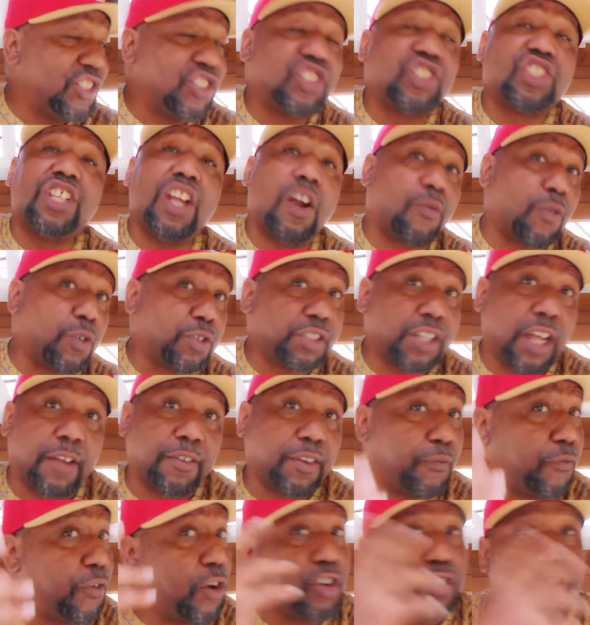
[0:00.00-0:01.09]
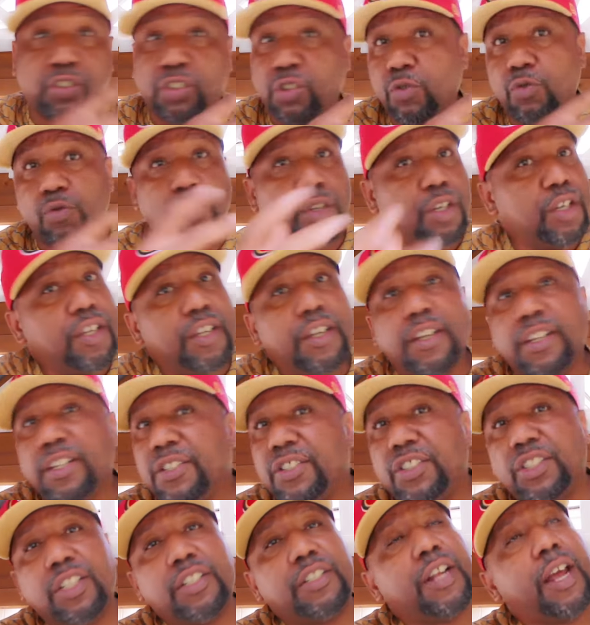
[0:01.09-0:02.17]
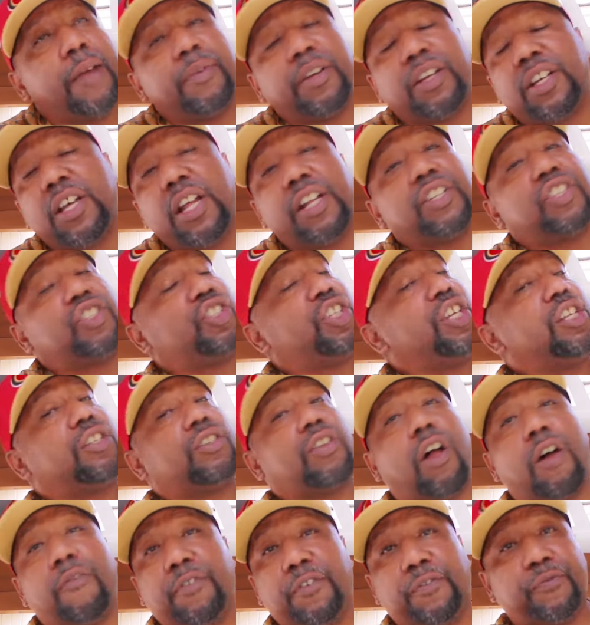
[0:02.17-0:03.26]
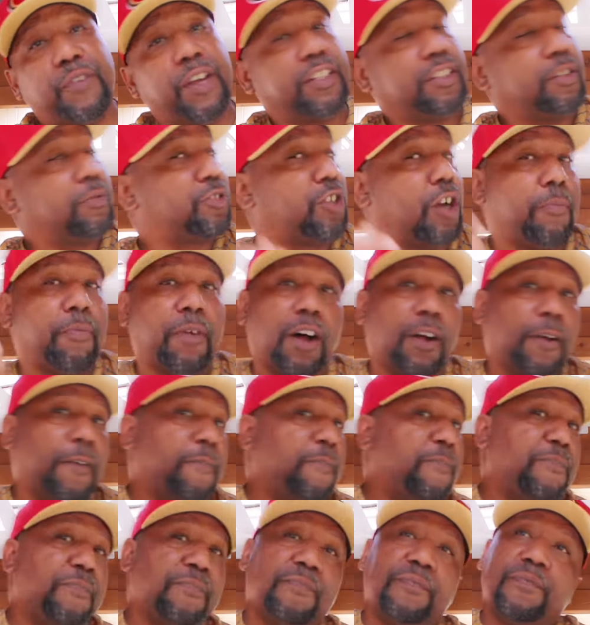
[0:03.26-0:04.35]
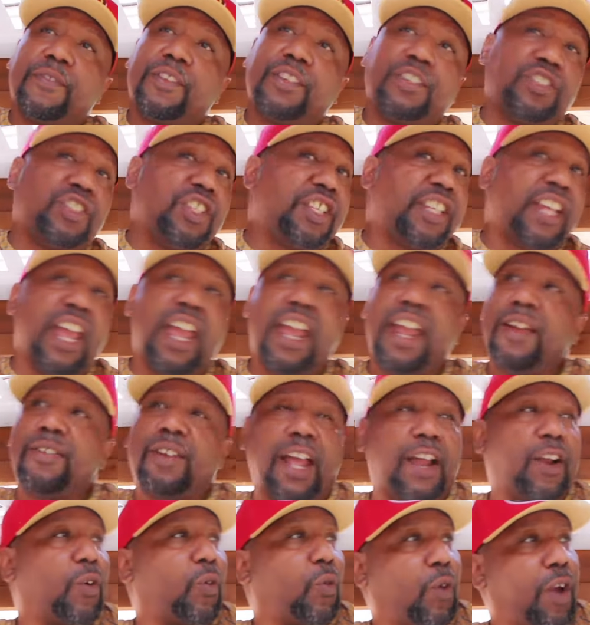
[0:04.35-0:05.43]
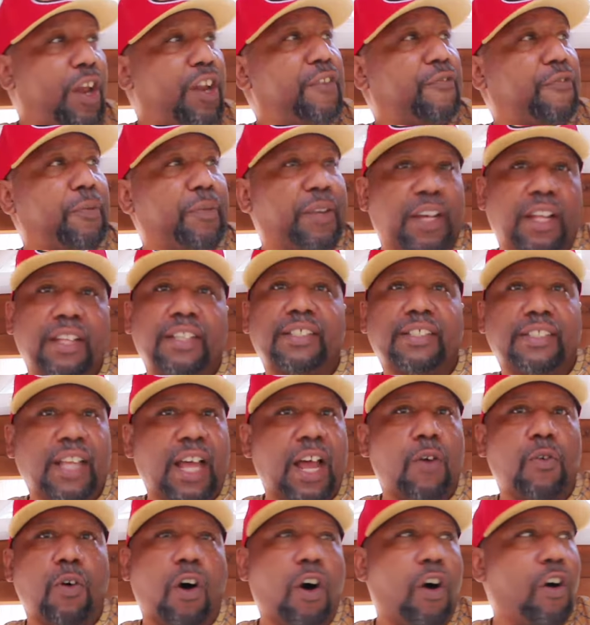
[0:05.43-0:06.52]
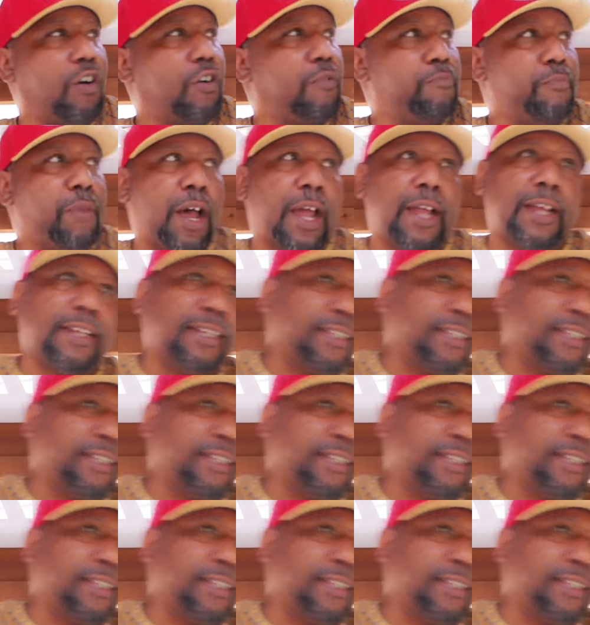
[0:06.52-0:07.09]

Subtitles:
several times. The first two, she damn near cut his cheeks off his face. I'm talking about she came like running from the other side with all her might